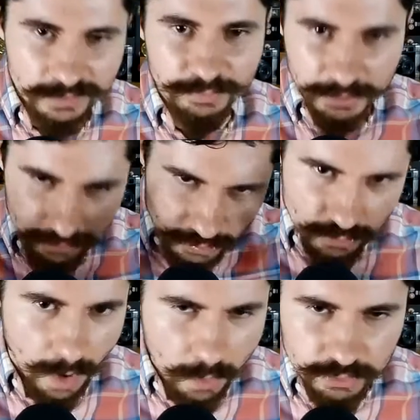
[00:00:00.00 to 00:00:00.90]
it because,
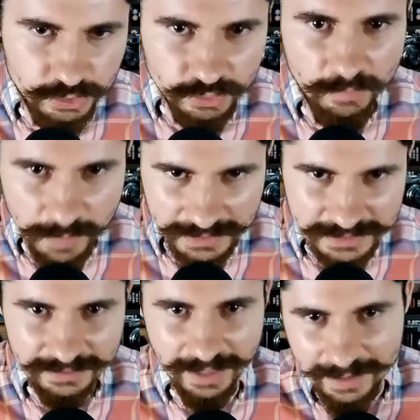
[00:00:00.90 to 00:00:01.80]
I was too
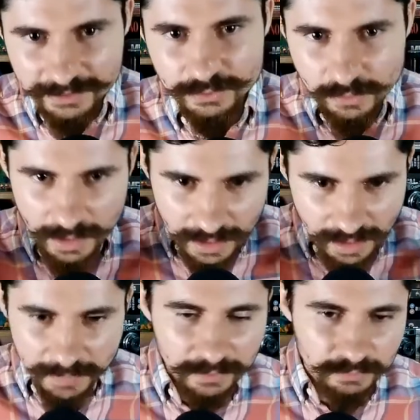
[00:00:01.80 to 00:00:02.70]
busy telling you
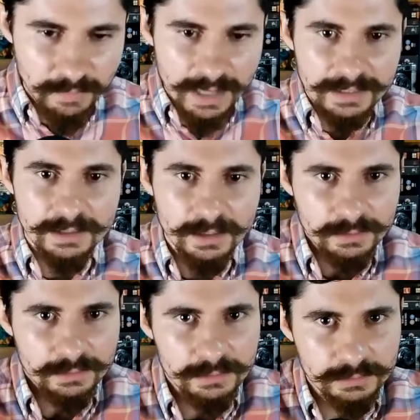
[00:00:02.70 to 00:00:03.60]
about my
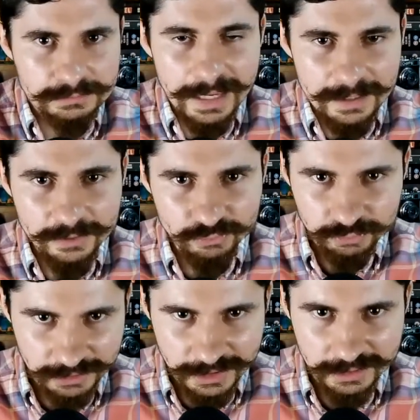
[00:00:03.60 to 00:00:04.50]
daily
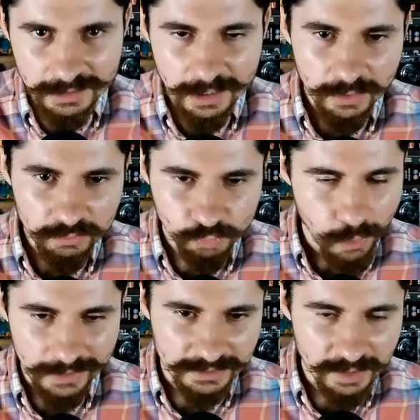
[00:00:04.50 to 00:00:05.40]
routine,
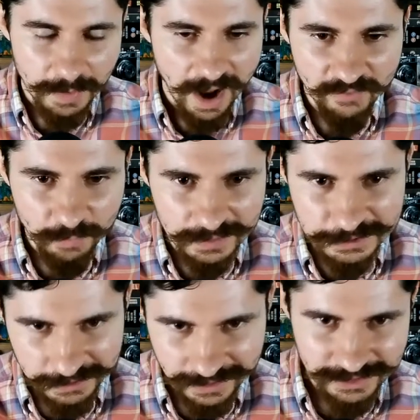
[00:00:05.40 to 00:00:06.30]
waking up
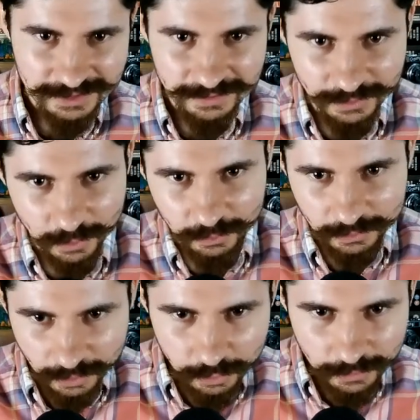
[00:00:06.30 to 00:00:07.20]
6:30,
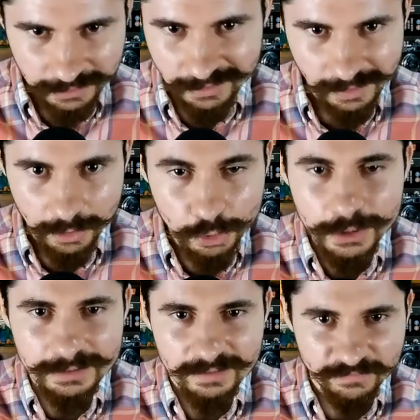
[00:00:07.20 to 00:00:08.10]

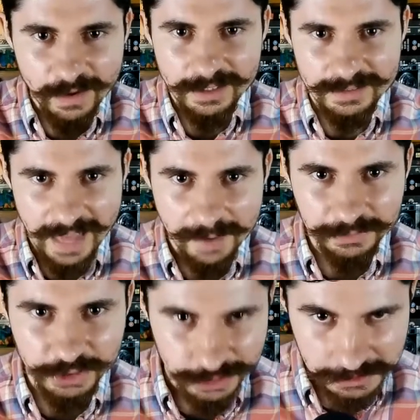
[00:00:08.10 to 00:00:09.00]
looking at fucking
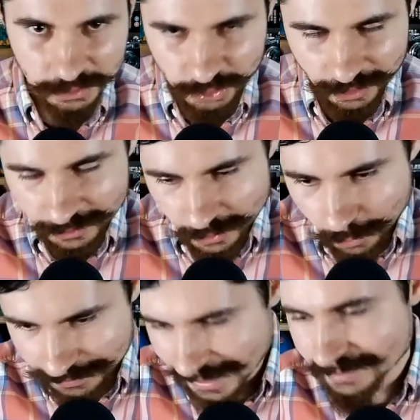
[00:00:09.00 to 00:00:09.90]
cabbages and shit, you know
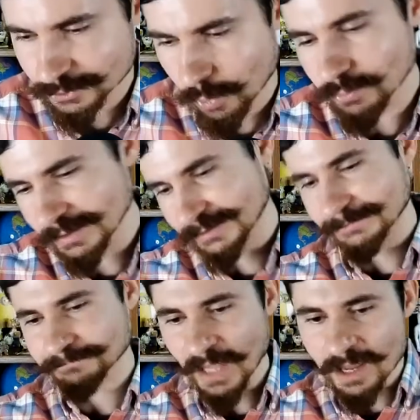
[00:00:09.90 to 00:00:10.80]
what I'm saying? So, listen,
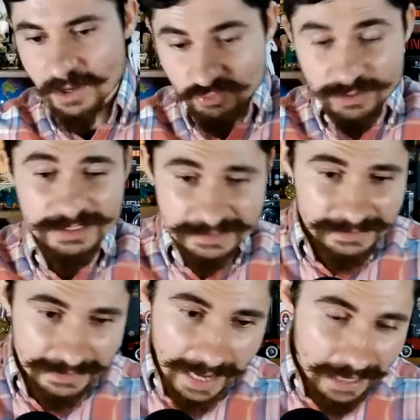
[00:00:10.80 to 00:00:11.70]

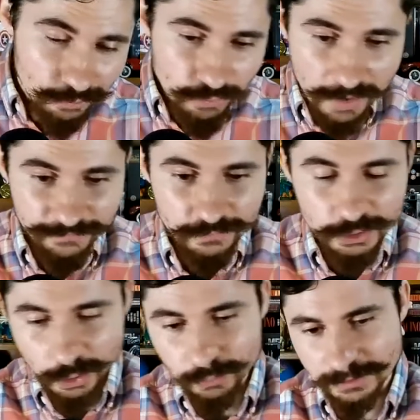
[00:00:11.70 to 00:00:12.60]
recently, I don't know if you
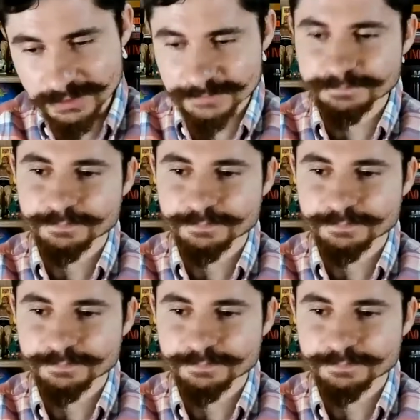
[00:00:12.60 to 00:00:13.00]
saw this,